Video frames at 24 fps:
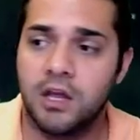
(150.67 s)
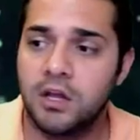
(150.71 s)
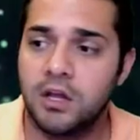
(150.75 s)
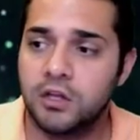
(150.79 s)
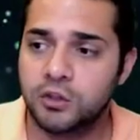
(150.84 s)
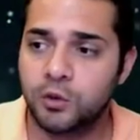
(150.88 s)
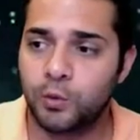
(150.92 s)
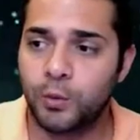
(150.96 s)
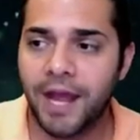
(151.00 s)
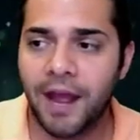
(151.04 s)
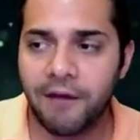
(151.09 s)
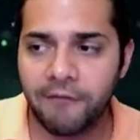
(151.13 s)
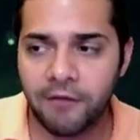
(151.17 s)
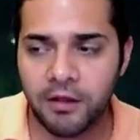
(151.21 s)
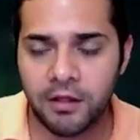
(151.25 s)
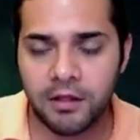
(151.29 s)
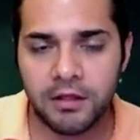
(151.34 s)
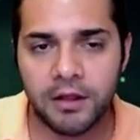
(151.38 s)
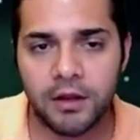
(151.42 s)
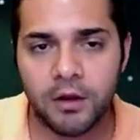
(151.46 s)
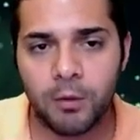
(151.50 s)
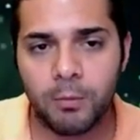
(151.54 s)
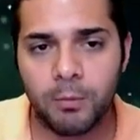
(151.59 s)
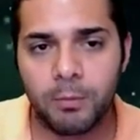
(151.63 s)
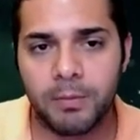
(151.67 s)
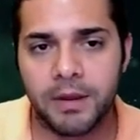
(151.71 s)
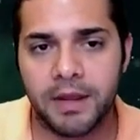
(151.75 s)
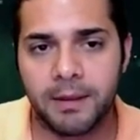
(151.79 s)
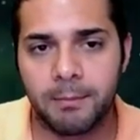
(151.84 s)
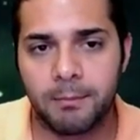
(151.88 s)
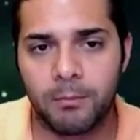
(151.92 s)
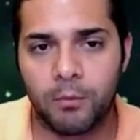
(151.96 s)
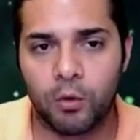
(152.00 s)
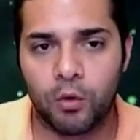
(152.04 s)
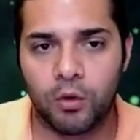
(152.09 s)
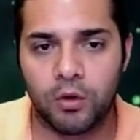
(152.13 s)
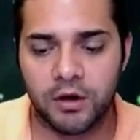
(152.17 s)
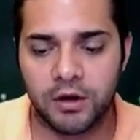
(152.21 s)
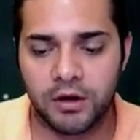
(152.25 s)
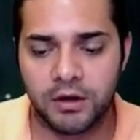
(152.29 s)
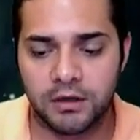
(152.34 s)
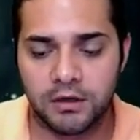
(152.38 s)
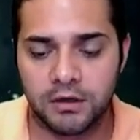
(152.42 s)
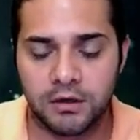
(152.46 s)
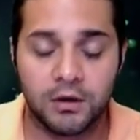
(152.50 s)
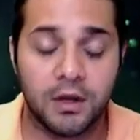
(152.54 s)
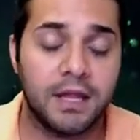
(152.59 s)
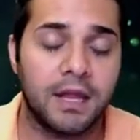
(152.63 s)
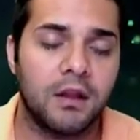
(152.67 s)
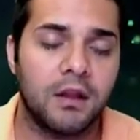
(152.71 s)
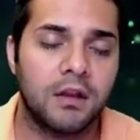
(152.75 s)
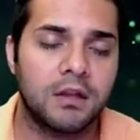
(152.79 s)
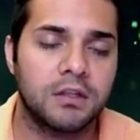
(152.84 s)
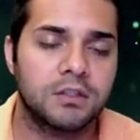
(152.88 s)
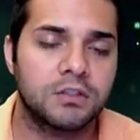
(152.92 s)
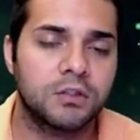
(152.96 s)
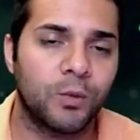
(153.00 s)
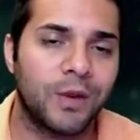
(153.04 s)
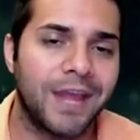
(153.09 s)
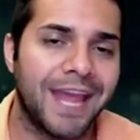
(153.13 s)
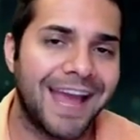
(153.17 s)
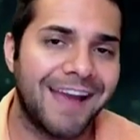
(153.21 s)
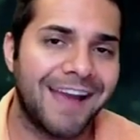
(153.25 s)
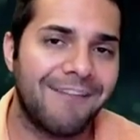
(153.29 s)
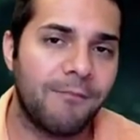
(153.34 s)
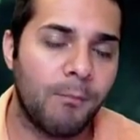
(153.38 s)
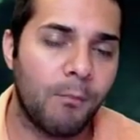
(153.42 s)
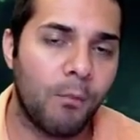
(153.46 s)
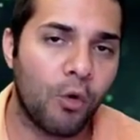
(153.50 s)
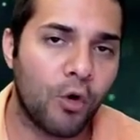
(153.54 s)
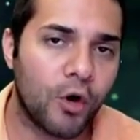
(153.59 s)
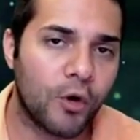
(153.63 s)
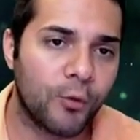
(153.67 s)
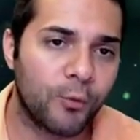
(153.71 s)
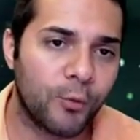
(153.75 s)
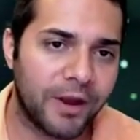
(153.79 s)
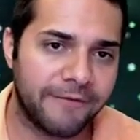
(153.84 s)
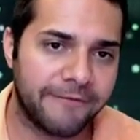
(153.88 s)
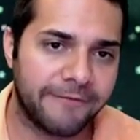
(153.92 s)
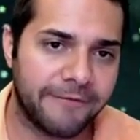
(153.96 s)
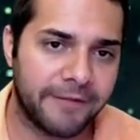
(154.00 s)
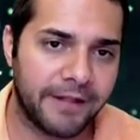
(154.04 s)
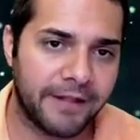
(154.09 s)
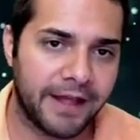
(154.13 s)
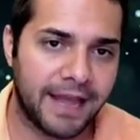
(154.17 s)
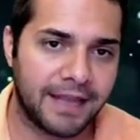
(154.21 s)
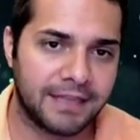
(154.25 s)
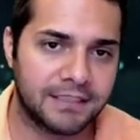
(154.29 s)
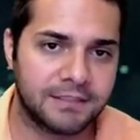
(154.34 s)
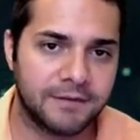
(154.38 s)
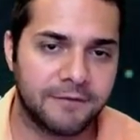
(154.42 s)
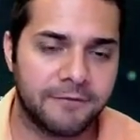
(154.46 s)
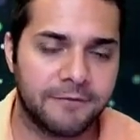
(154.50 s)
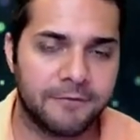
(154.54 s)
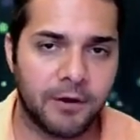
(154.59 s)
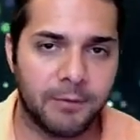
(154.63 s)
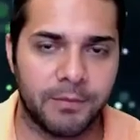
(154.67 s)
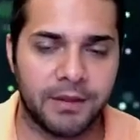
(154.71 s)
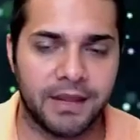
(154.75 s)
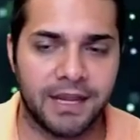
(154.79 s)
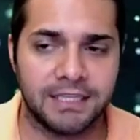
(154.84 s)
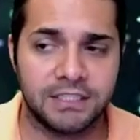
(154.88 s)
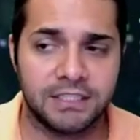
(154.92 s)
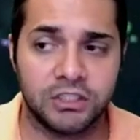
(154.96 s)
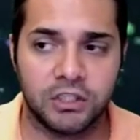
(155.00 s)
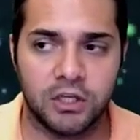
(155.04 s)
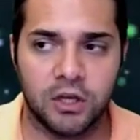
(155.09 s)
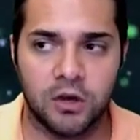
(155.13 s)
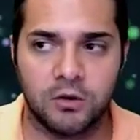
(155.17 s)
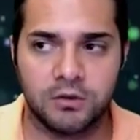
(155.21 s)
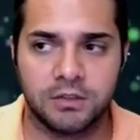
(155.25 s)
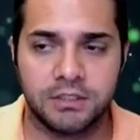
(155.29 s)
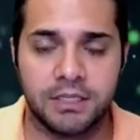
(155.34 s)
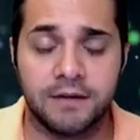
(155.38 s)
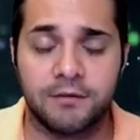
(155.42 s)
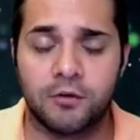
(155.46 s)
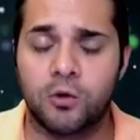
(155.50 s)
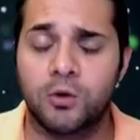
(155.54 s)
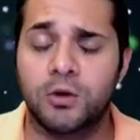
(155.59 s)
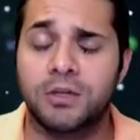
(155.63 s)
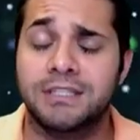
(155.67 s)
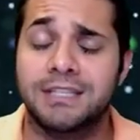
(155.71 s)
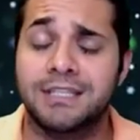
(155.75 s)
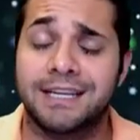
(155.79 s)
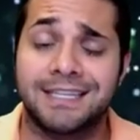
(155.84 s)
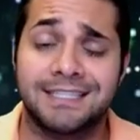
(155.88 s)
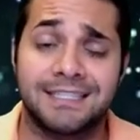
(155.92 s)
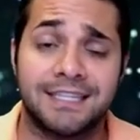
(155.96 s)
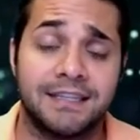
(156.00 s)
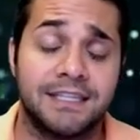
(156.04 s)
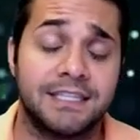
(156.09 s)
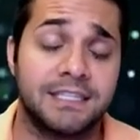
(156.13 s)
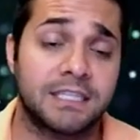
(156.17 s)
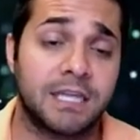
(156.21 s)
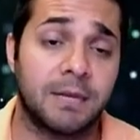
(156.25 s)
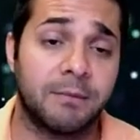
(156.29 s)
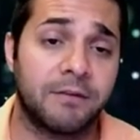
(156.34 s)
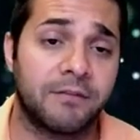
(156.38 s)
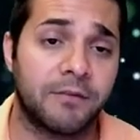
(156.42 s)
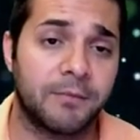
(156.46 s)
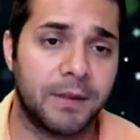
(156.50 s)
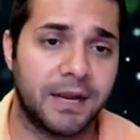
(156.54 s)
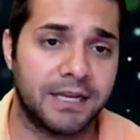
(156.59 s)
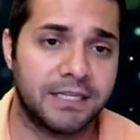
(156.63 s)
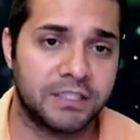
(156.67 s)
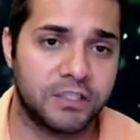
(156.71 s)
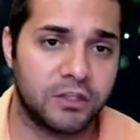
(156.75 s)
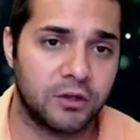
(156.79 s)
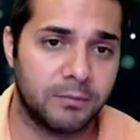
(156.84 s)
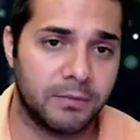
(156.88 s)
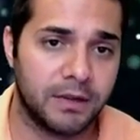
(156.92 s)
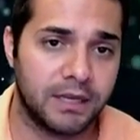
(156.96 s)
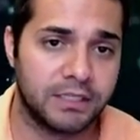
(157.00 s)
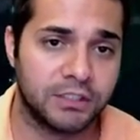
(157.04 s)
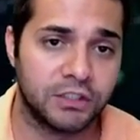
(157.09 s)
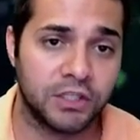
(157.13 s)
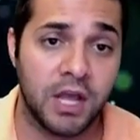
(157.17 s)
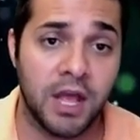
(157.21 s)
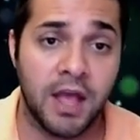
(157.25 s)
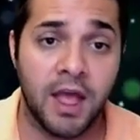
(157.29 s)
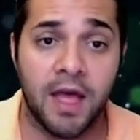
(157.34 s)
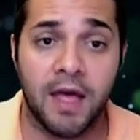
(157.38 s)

So we have a little bit more, so we have more red flags from the ICOs. And of course, like I said, this is coming from ICO Bench.